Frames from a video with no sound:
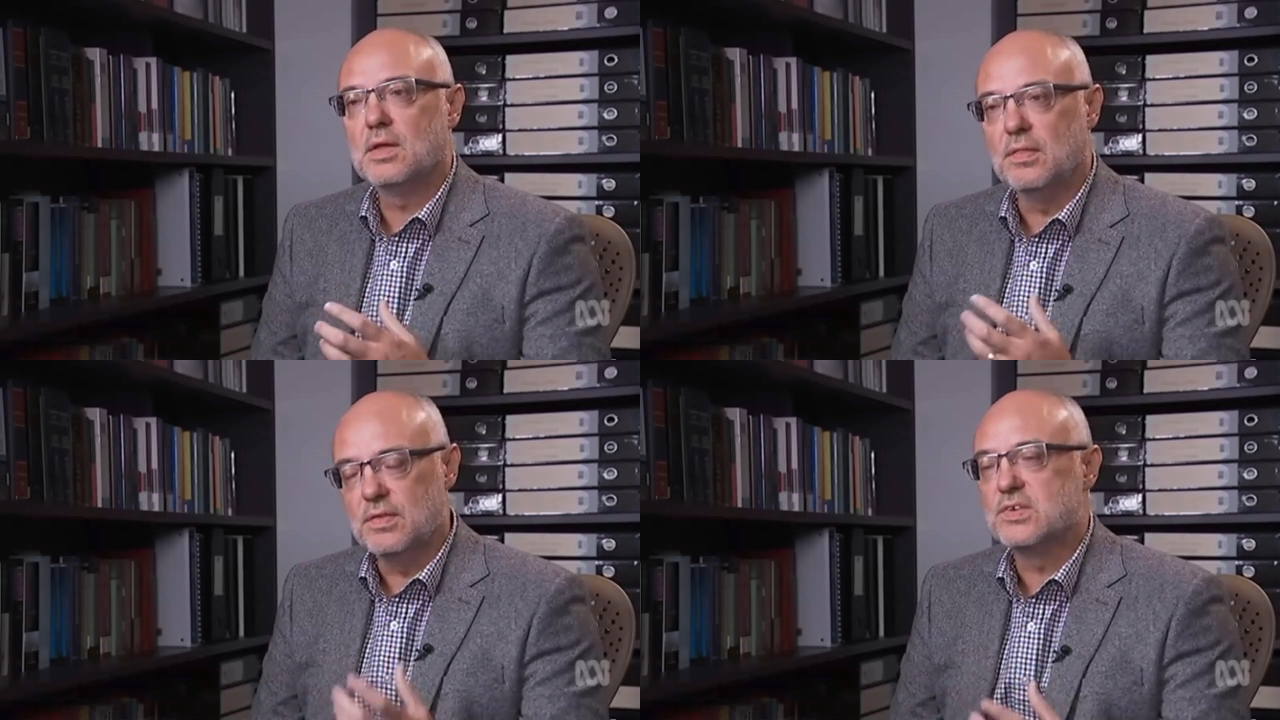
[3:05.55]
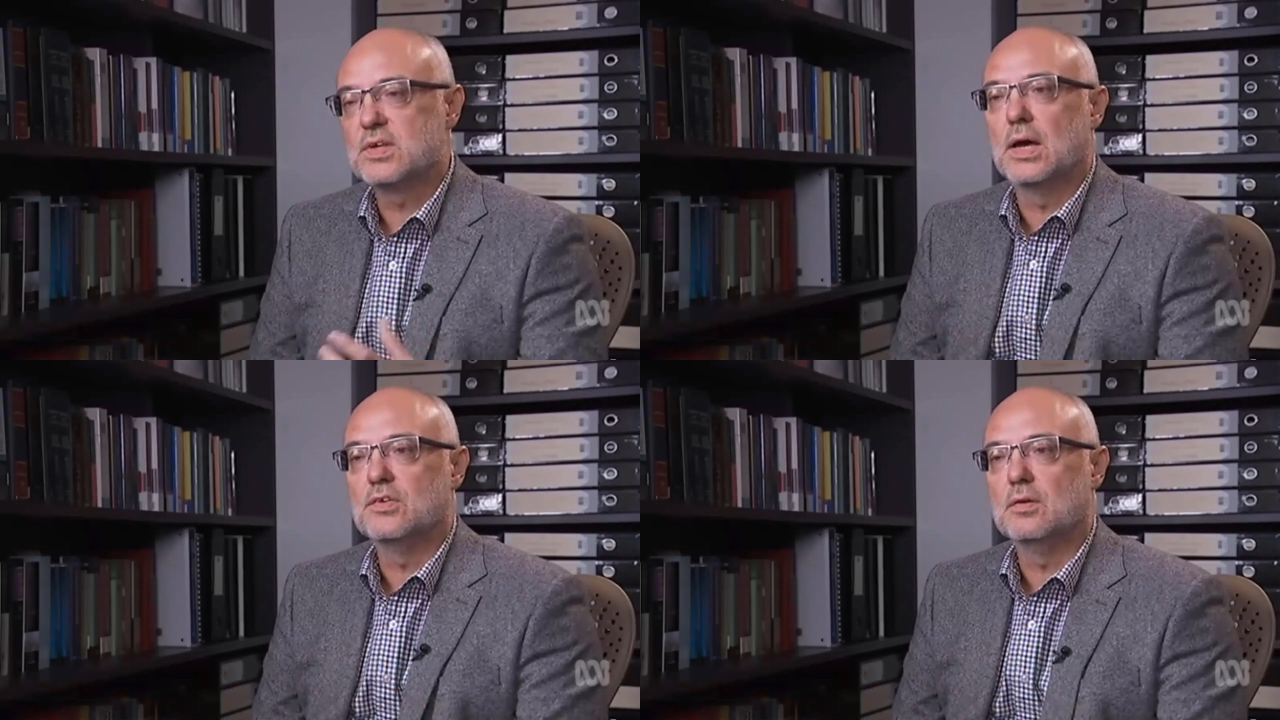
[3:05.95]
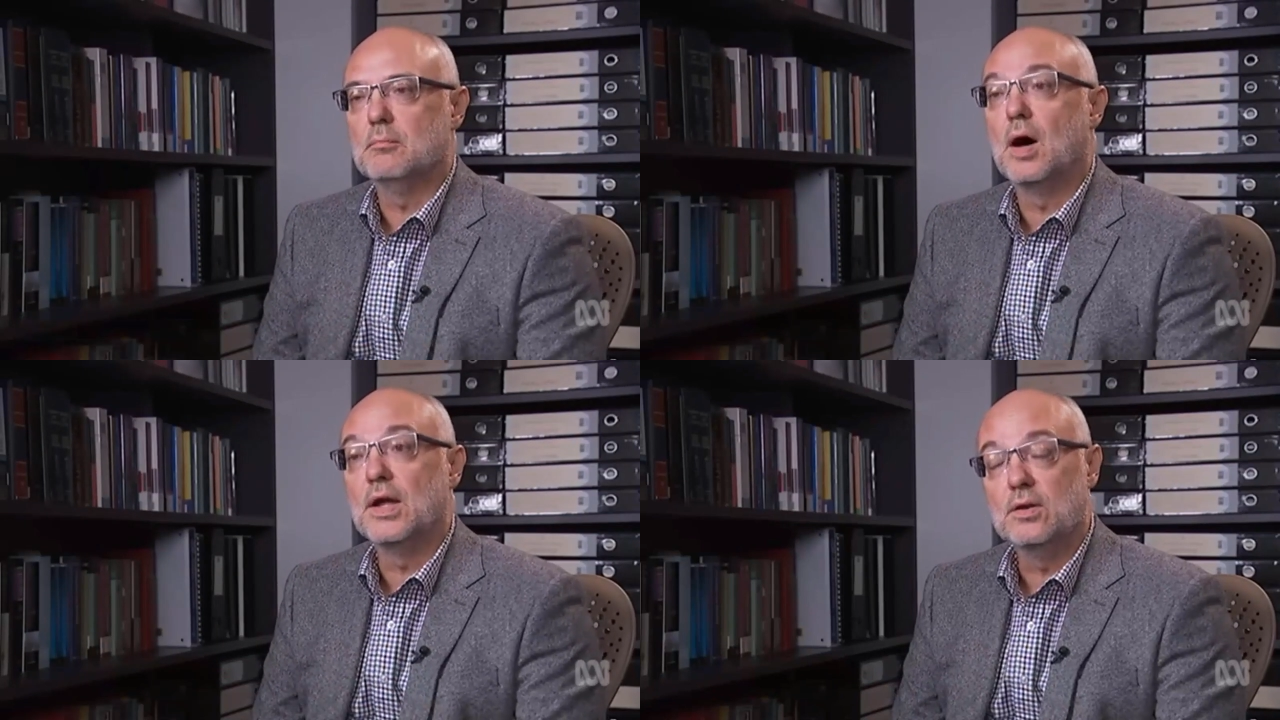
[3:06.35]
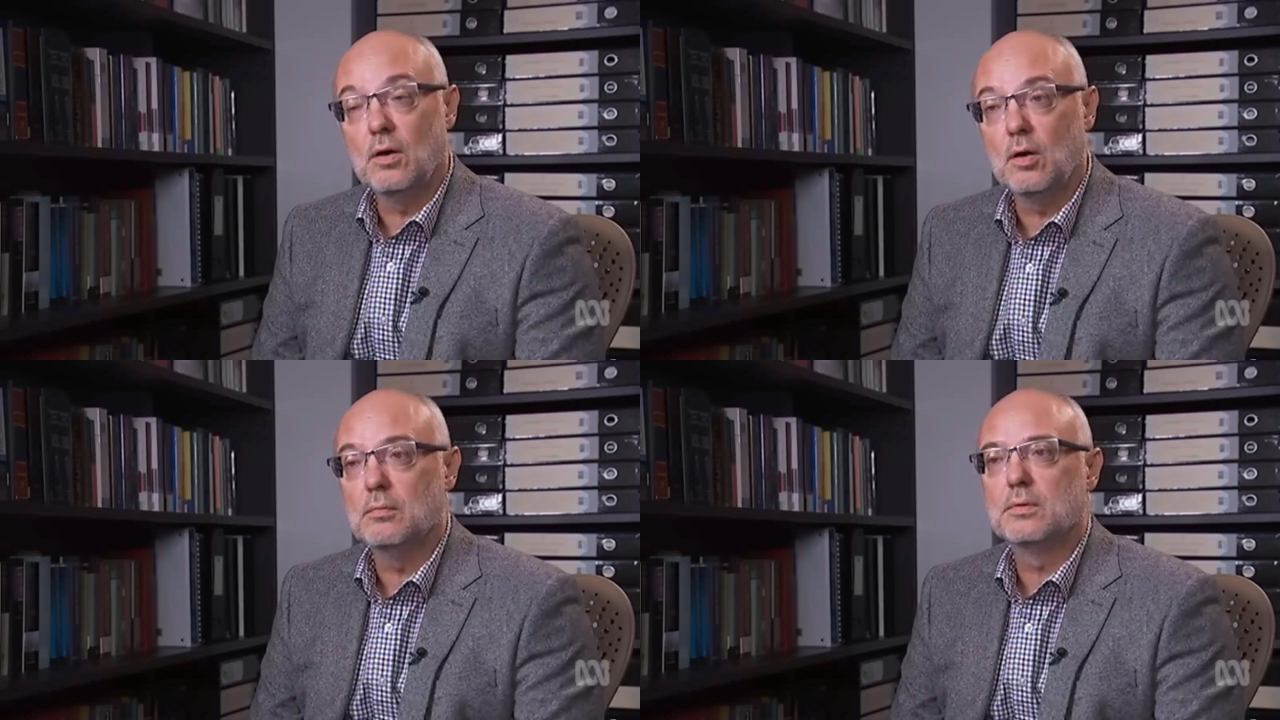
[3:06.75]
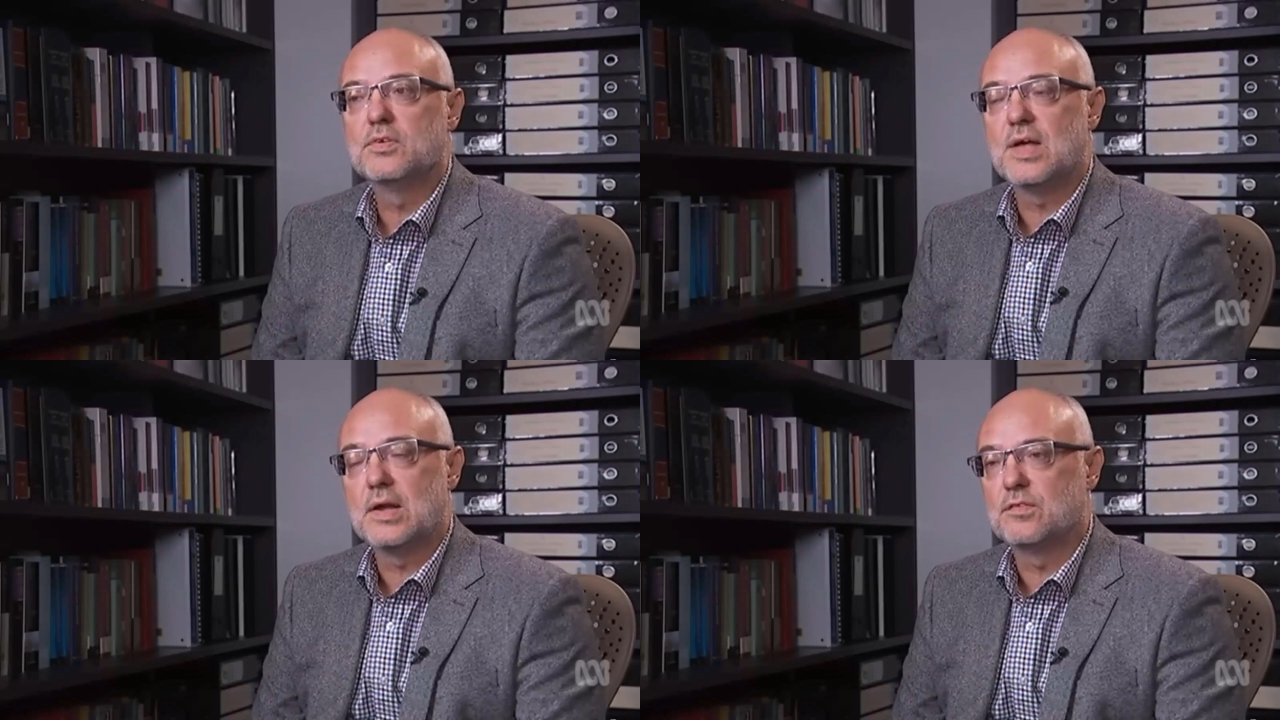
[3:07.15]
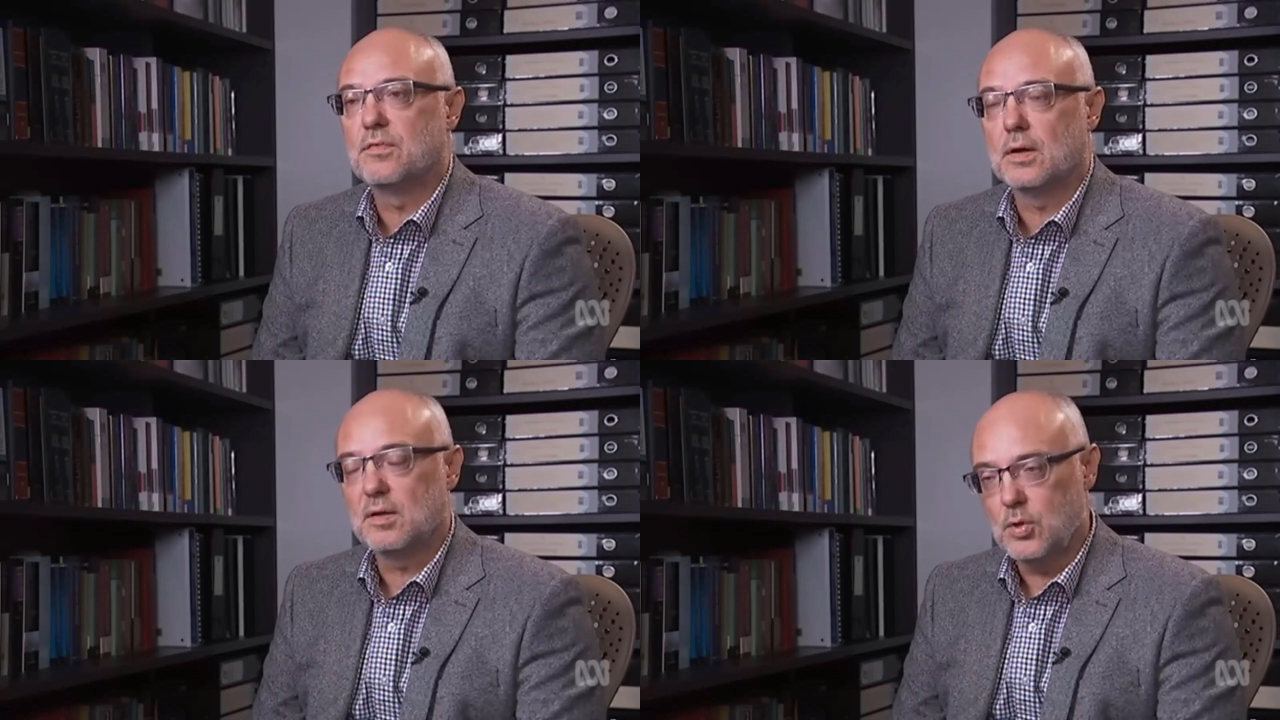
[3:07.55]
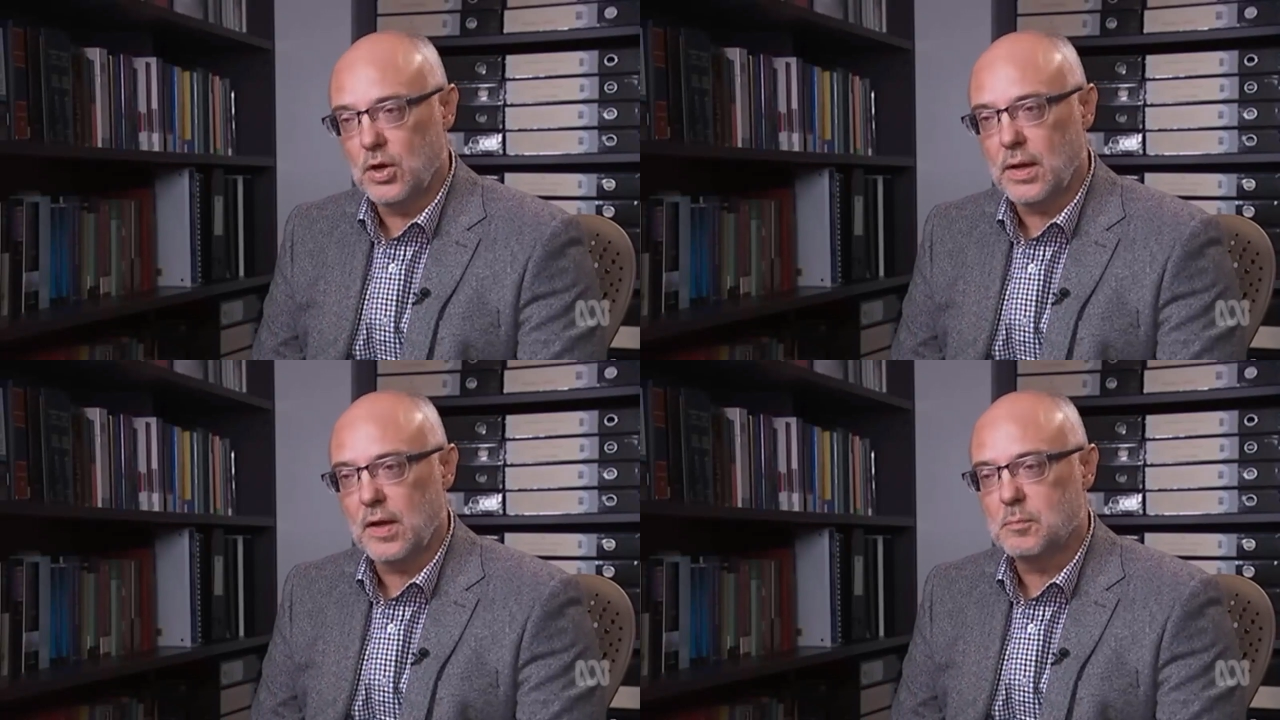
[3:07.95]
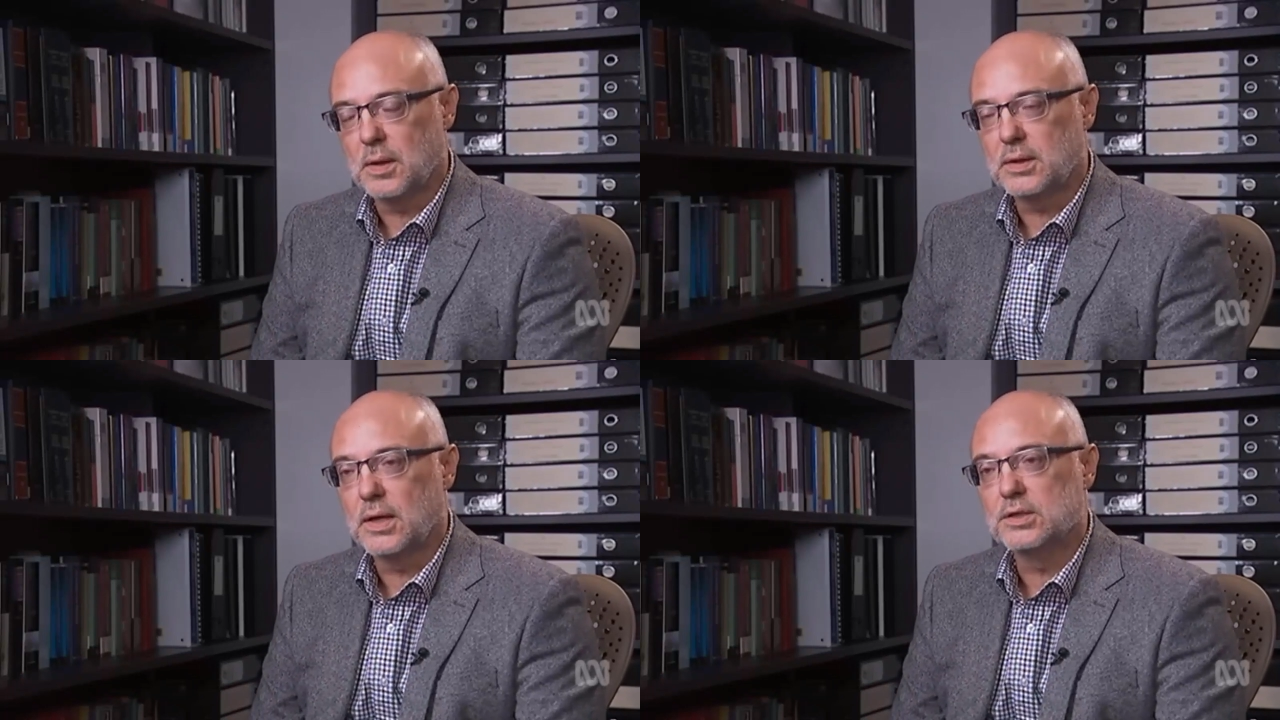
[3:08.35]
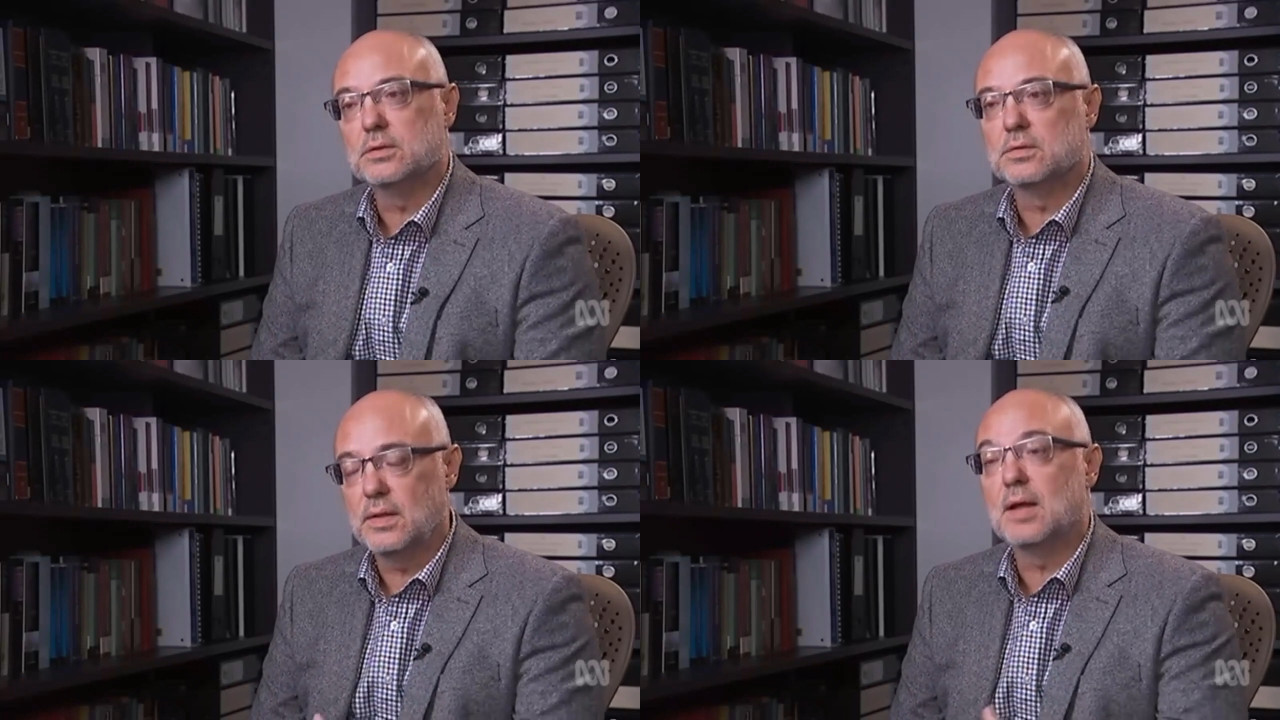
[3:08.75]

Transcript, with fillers: in this case it might not satisfy community expectations,